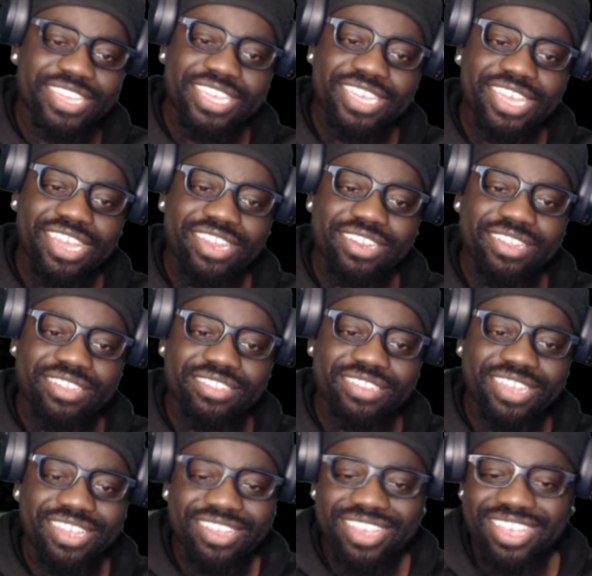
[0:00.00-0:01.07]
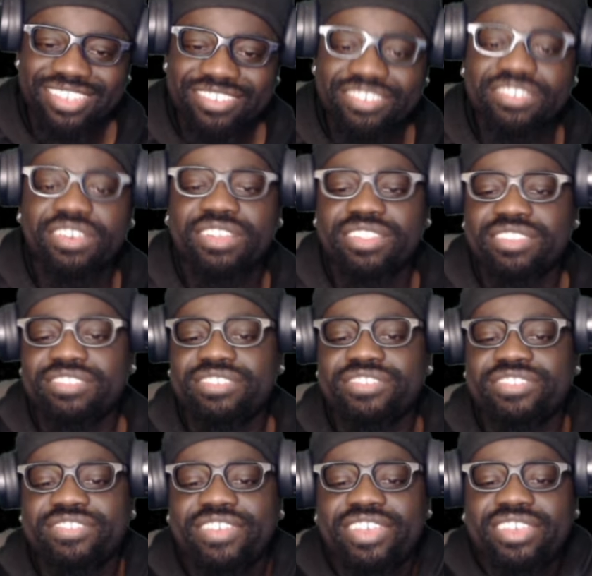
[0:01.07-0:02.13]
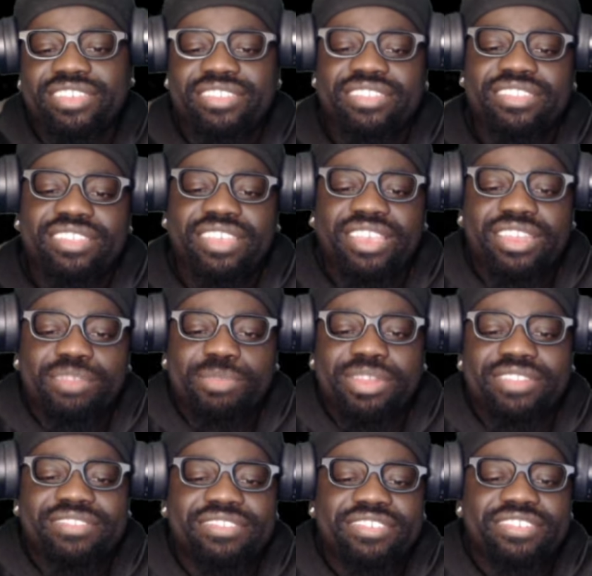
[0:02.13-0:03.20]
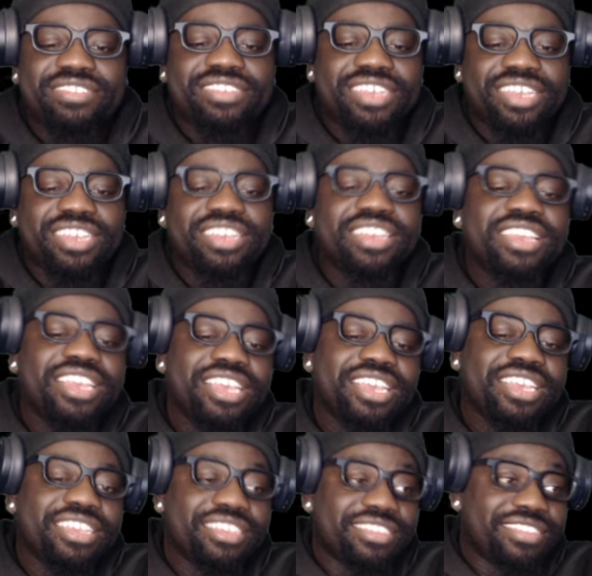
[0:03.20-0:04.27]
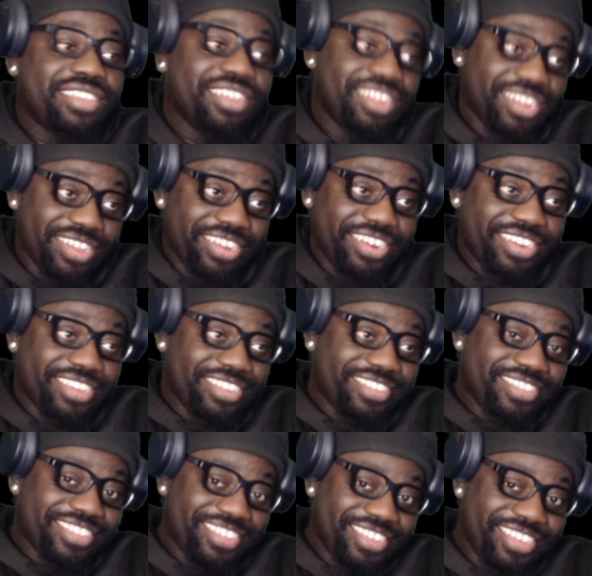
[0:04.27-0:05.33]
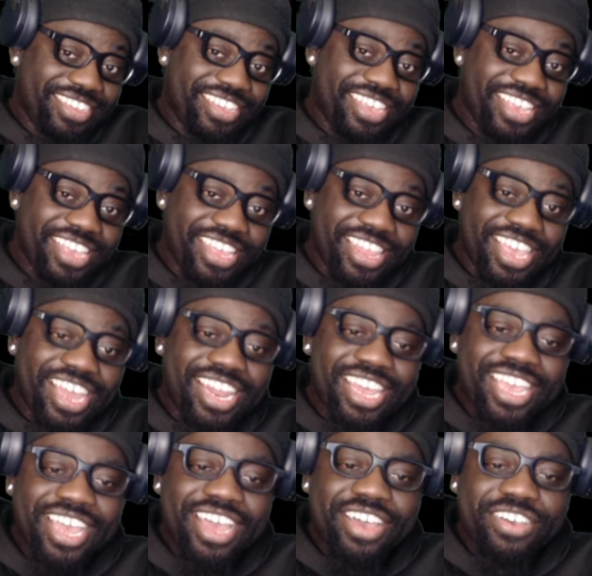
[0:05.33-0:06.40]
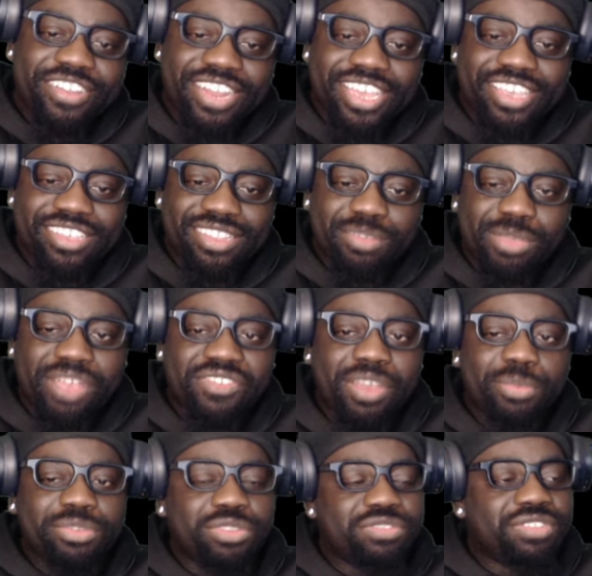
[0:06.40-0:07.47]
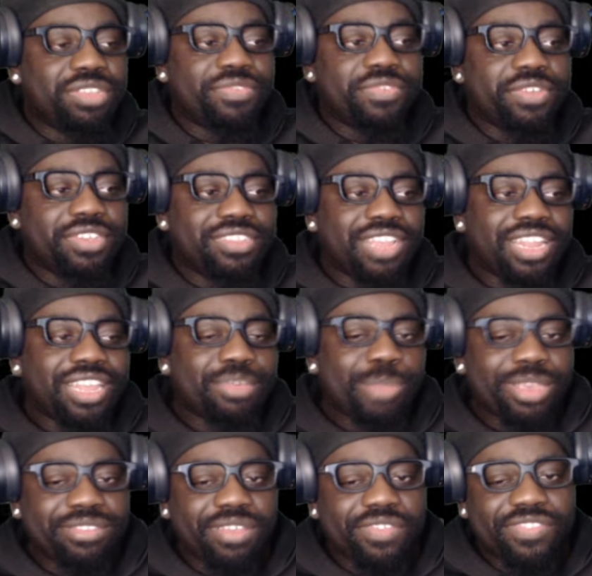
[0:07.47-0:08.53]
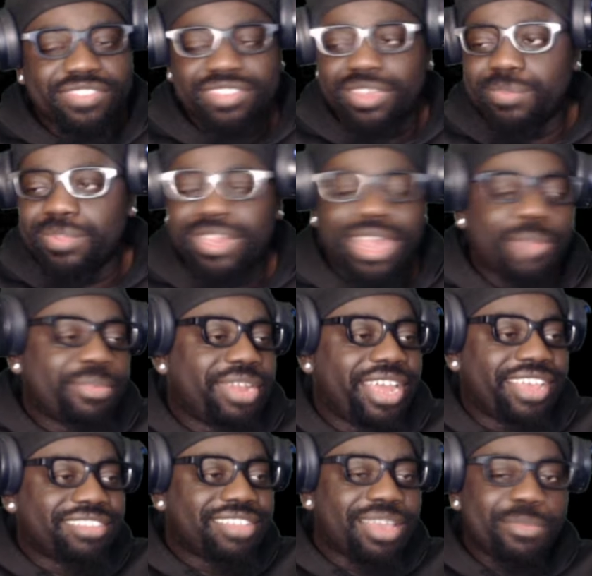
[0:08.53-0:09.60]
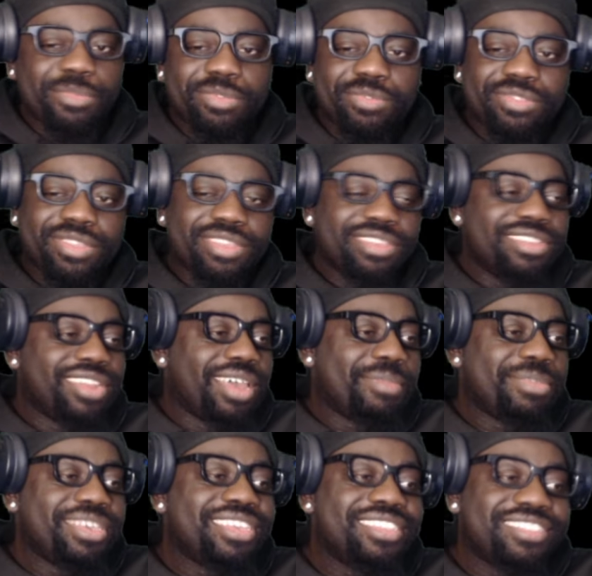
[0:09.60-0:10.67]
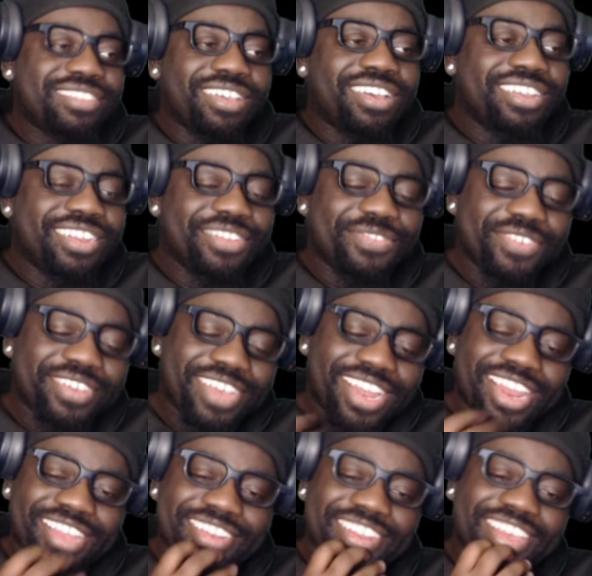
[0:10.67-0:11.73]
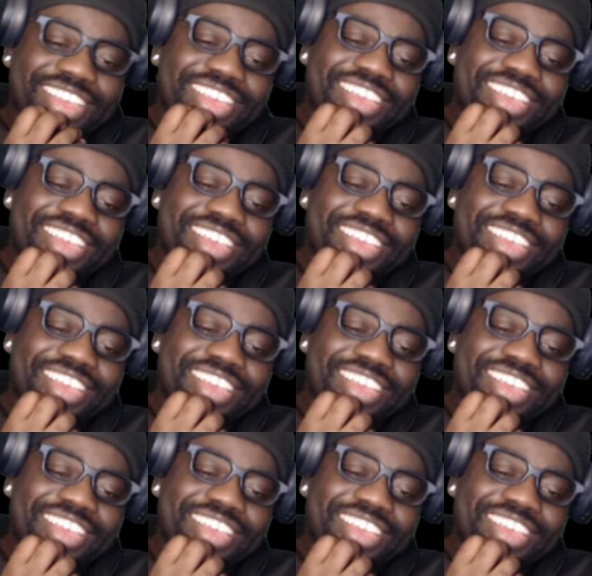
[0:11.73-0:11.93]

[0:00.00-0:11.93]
uh, I guess you can call it a series, right? Animated series, yeah, is hilarious. Like I like how like every episode is different. Is that like based off the same thing that happened last time. you know what I mean? It's all different. I like that.